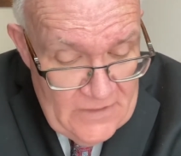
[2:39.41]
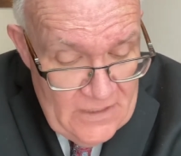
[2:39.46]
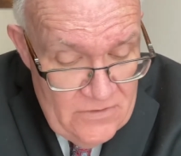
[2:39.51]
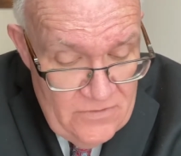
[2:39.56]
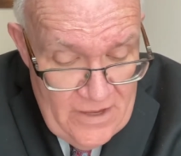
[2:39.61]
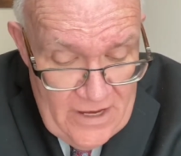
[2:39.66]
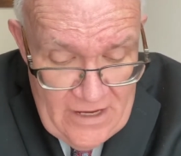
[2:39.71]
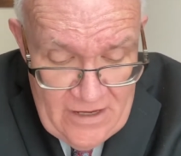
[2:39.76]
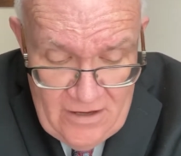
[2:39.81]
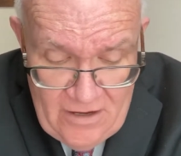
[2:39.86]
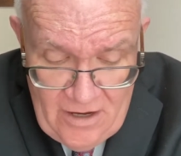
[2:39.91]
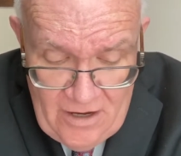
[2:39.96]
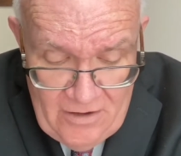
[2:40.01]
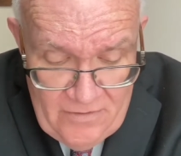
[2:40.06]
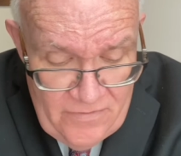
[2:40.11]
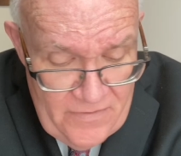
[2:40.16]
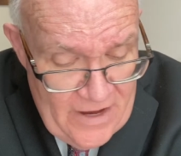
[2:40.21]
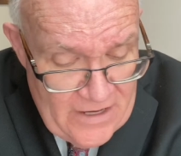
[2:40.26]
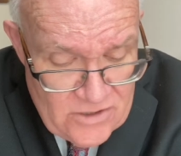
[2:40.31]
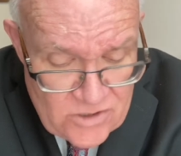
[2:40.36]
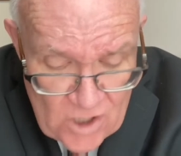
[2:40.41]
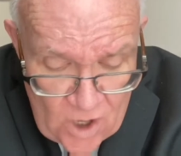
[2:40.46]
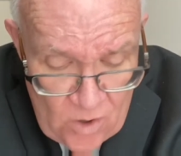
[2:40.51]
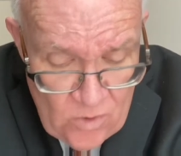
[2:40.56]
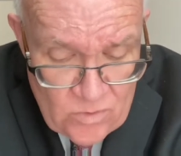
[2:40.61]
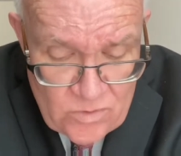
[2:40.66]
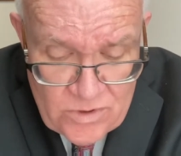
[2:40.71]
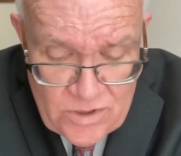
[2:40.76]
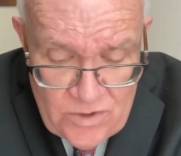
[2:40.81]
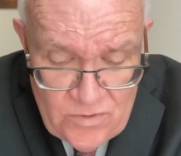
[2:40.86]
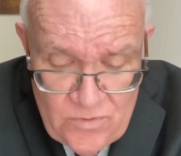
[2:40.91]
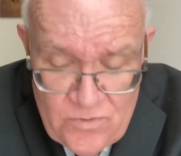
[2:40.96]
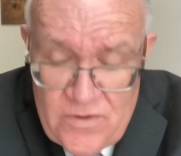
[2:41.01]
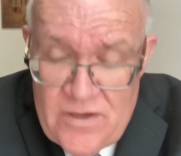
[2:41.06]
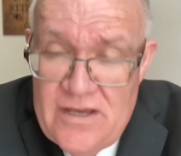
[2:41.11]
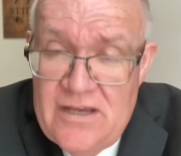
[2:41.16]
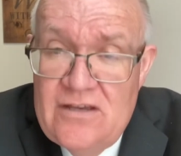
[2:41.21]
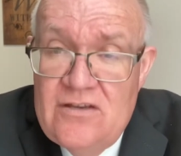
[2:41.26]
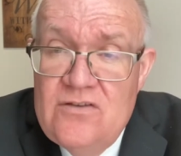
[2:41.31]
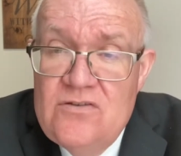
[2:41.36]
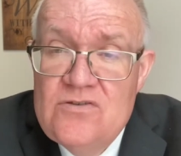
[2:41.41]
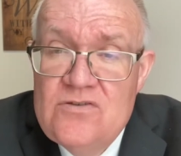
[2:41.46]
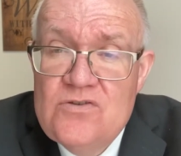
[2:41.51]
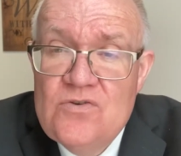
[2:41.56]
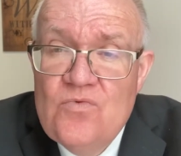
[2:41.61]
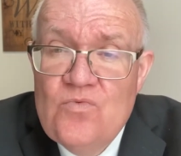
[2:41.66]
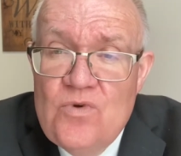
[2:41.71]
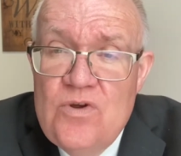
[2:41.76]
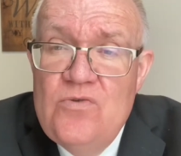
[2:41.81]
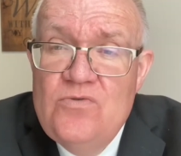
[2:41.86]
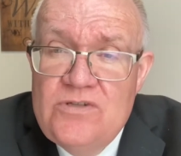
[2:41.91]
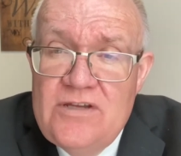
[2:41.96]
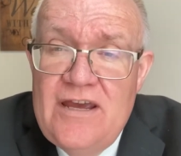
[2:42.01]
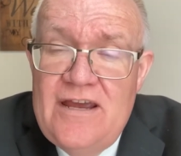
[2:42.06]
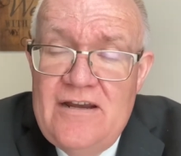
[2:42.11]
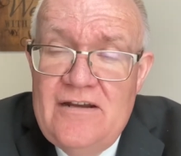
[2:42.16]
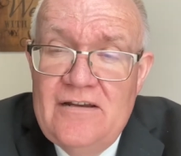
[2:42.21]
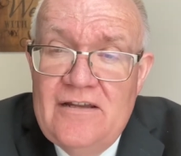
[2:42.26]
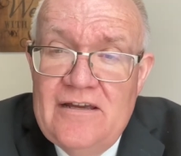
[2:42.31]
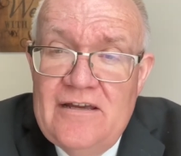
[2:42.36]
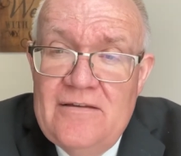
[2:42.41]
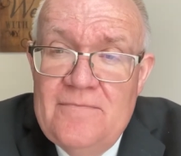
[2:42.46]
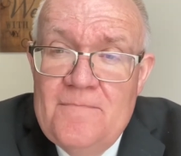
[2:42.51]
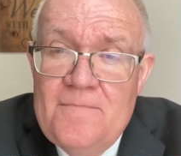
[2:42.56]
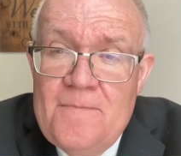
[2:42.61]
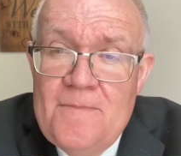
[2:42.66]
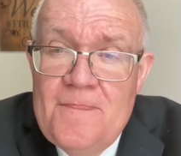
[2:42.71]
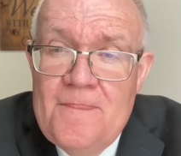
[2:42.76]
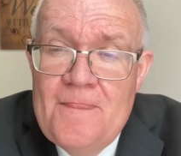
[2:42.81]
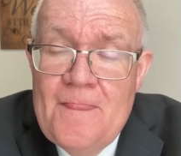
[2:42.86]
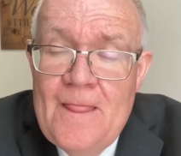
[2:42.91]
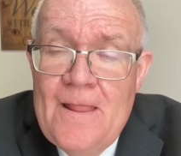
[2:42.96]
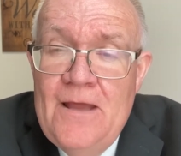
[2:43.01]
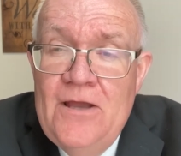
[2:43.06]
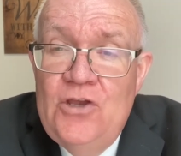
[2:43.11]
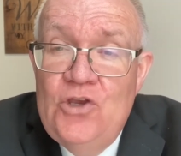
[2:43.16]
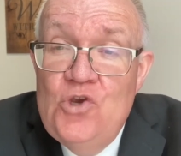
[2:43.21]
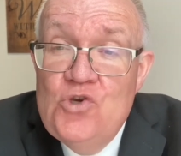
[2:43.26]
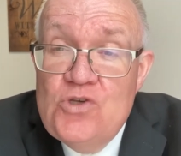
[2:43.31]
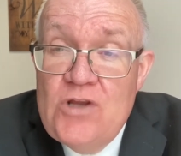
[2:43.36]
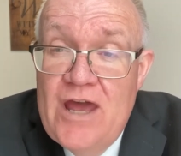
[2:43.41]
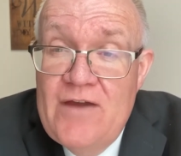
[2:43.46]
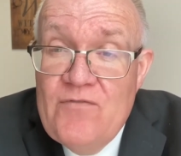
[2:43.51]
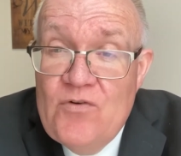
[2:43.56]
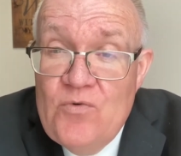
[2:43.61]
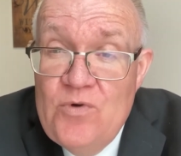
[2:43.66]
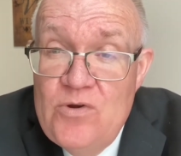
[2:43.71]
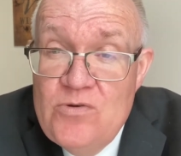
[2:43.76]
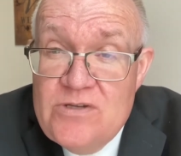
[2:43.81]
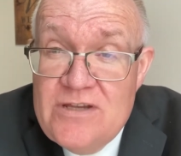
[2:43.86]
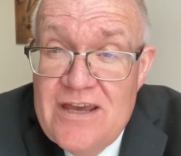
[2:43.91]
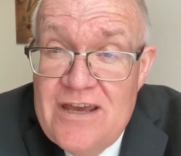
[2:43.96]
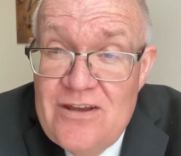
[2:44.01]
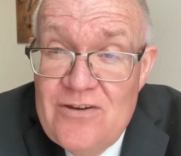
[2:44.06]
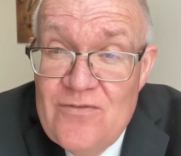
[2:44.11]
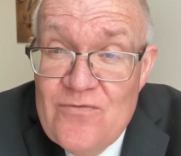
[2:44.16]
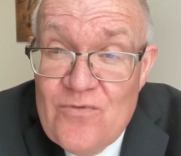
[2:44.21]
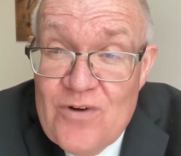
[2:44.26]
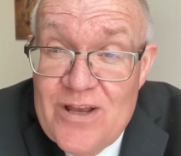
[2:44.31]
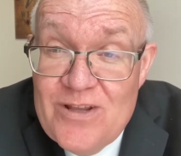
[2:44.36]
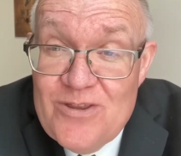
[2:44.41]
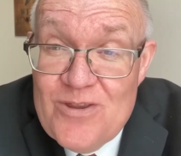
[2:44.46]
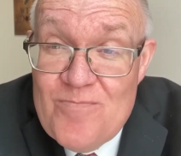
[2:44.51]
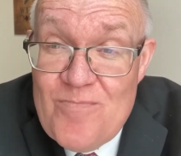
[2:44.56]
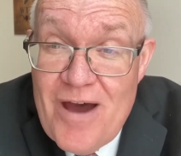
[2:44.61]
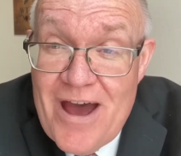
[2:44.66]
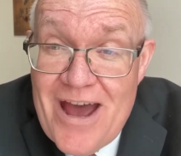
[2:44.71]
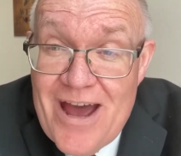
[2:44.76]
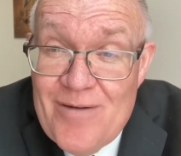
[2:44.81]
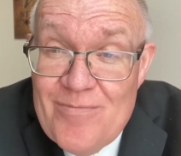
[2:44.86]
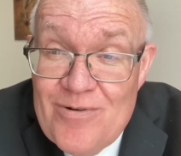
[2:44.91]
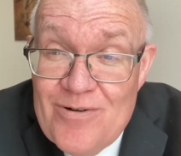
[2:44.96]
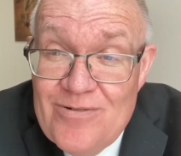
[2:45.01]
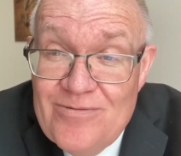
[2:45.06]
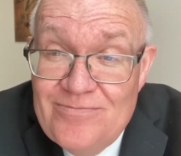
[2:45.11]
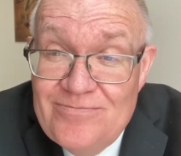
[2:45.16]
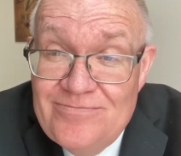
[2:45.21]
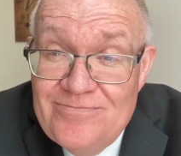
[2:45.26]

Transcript: They don't do things routinely. You should have a routine of reading the Bible.